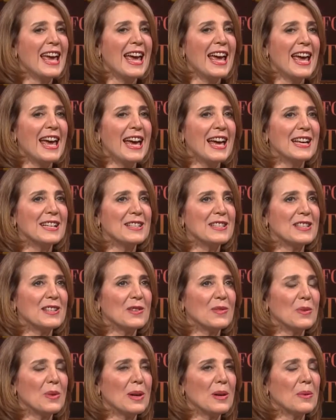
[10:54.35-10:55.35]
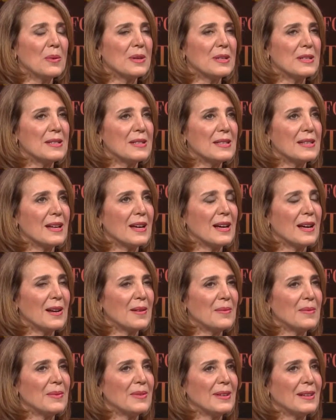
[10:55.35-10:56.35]
And what was
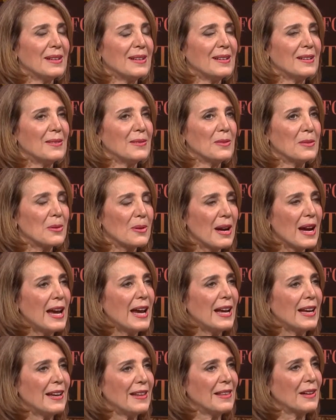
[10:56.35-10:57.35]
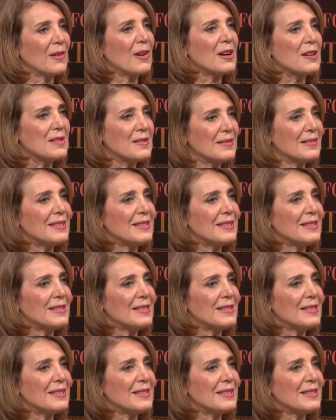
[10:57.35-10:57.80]
great, and there are